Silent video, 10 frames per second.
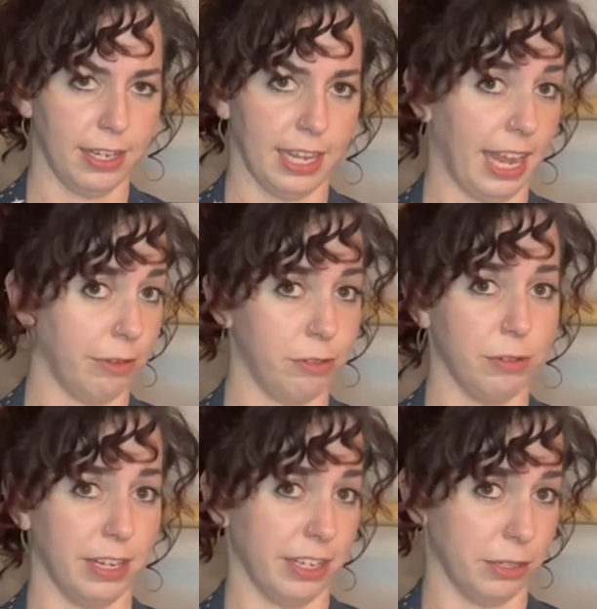how to
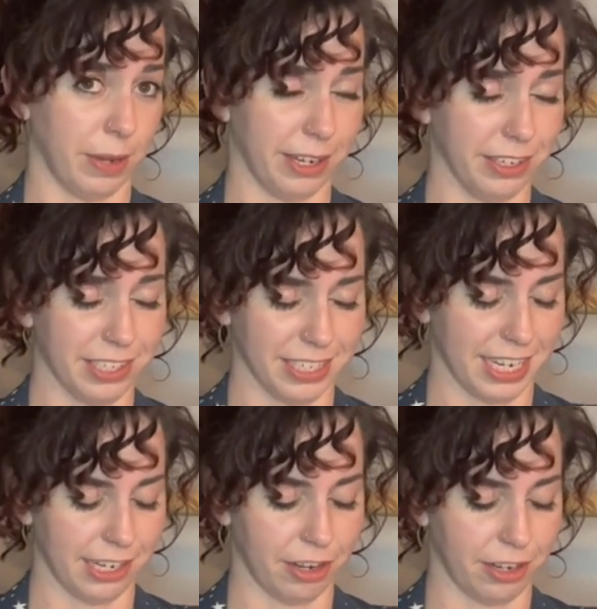knit a sweater, since I
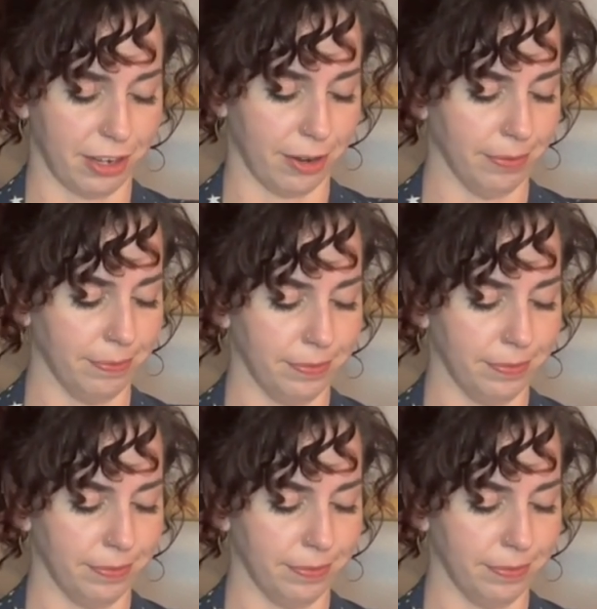did not know.